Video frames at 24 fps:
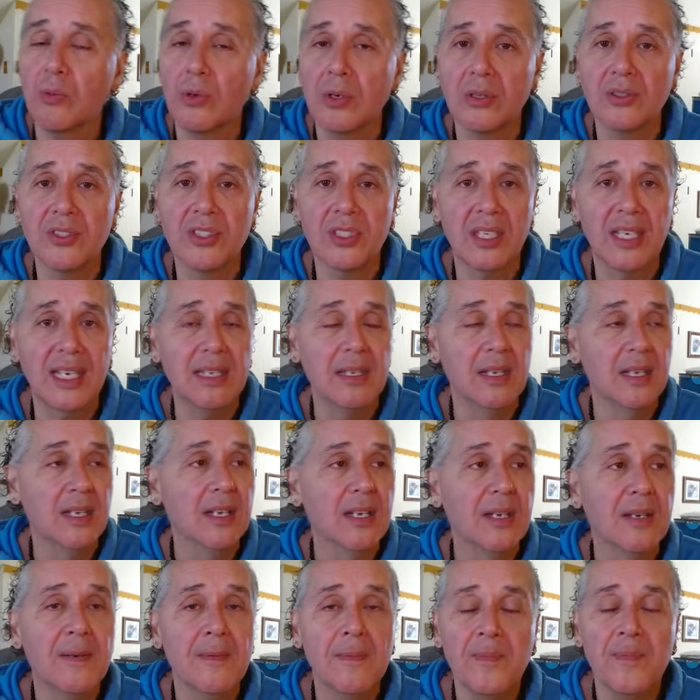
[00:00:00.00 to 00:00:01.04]
world's that."
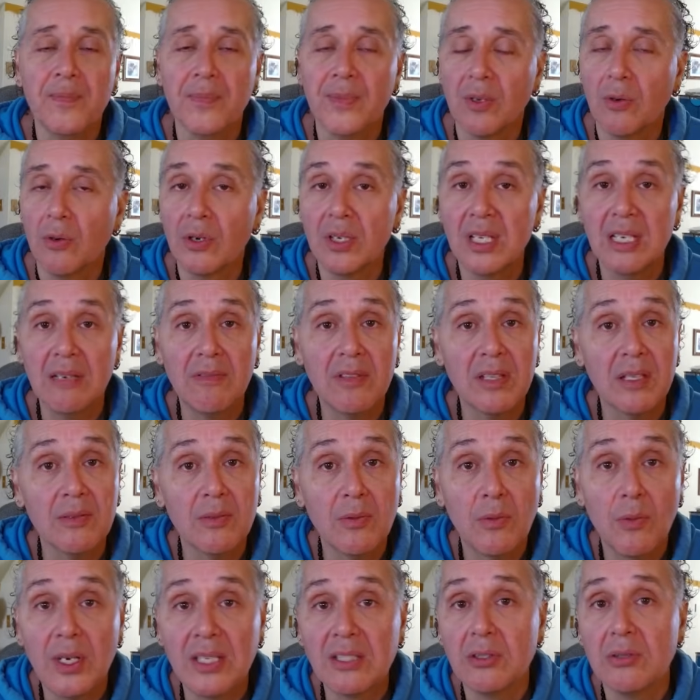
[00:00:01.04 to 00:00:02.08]
Or even the
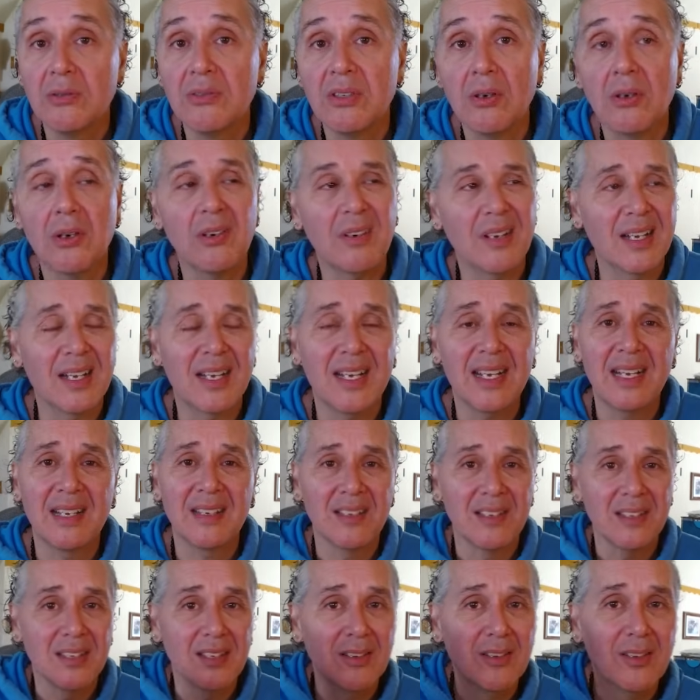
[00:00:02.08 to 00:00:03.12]
ones who go,
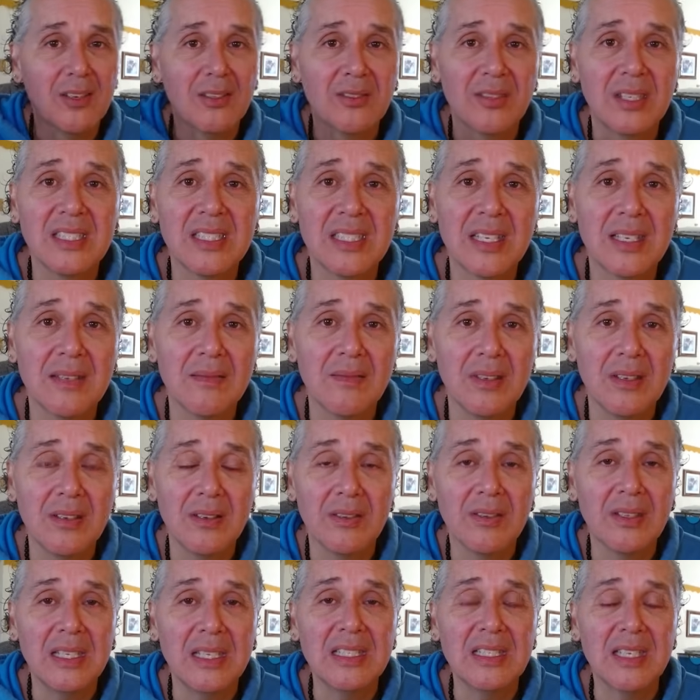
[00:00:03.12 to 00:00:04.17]
this,
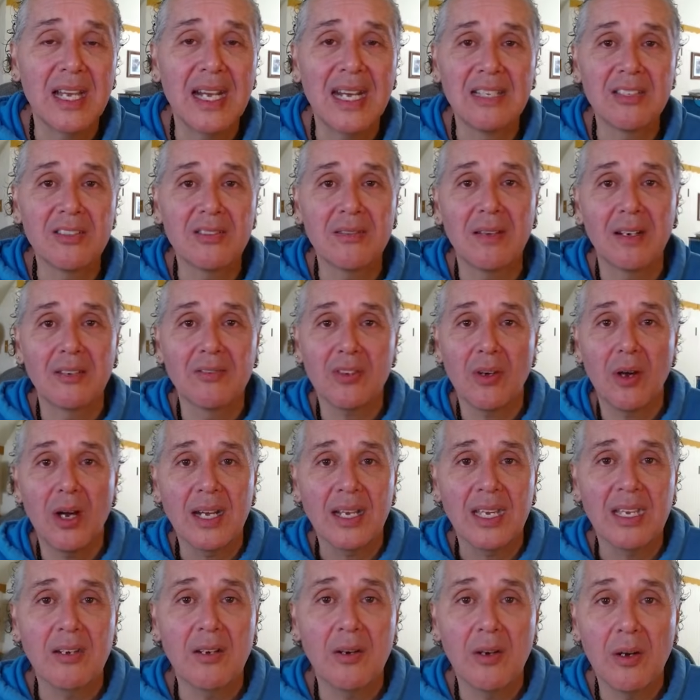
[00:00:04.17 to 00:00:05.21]
these guys are
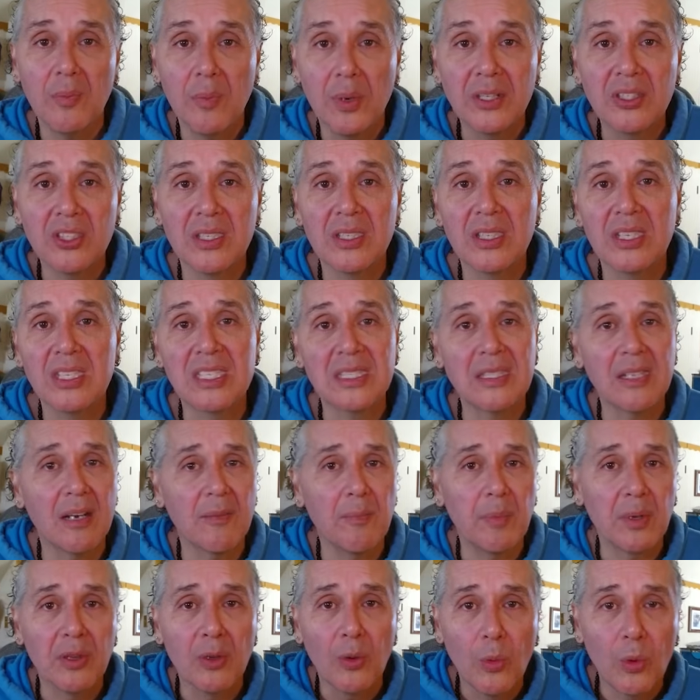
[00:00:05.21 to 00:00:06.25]
talking a whole bunch of this stuff,
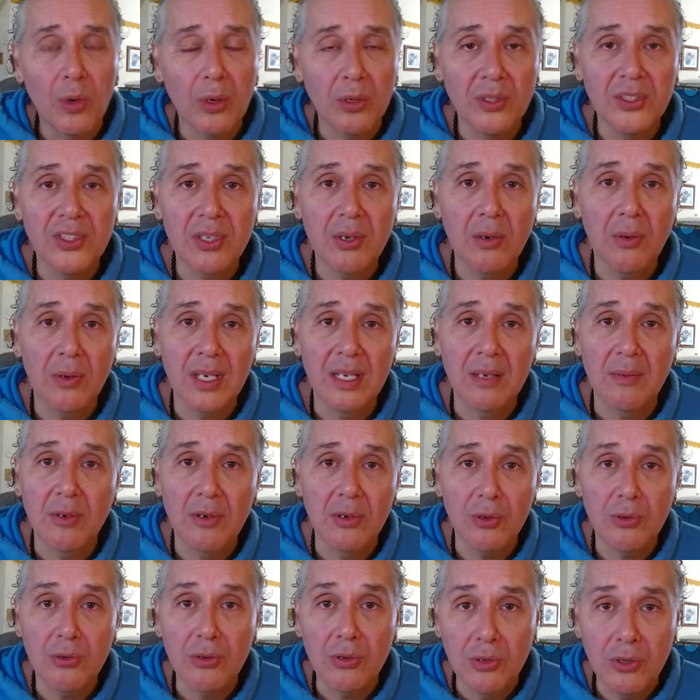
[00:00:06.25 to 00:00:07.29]
but the world is going
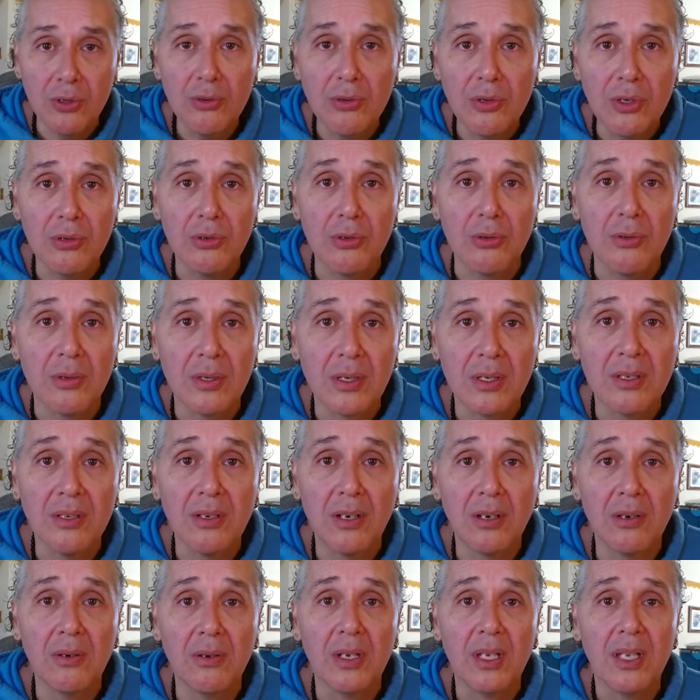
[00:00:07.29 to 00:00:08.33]
cuckoo.
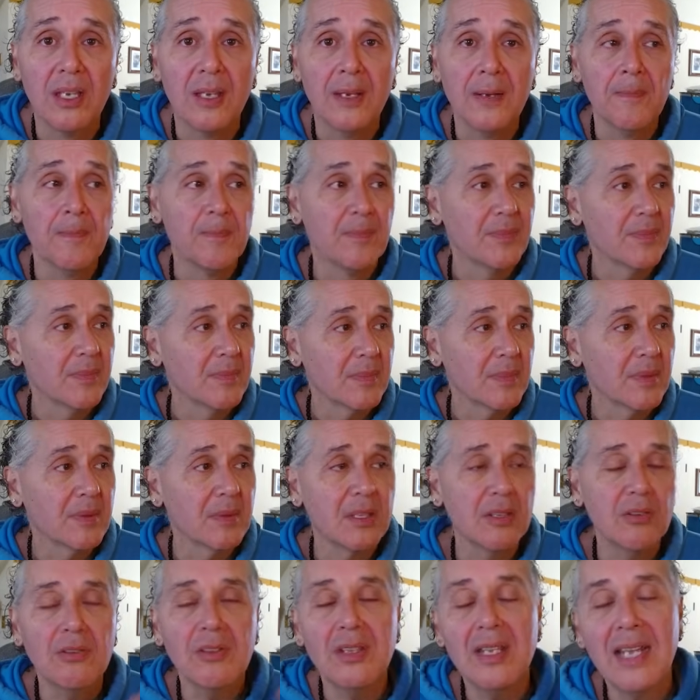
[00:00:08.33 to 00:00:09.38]

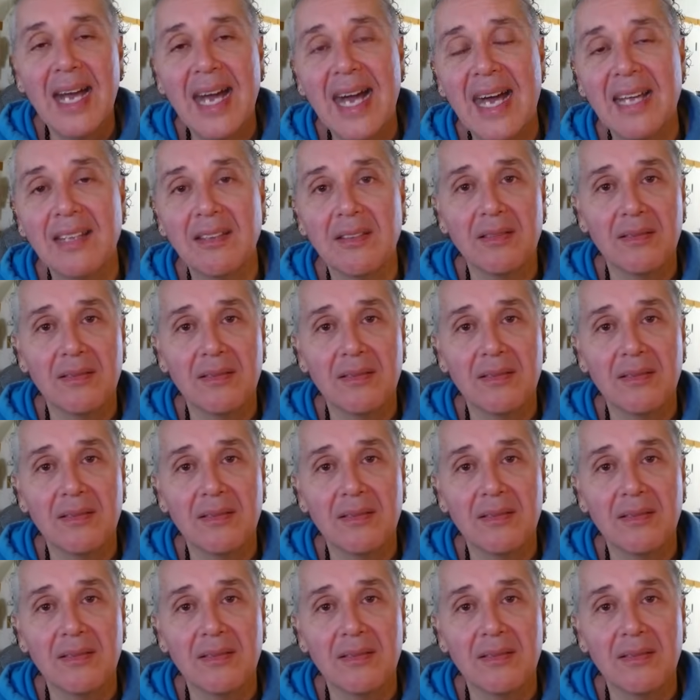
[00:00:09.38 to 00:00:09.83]
You're not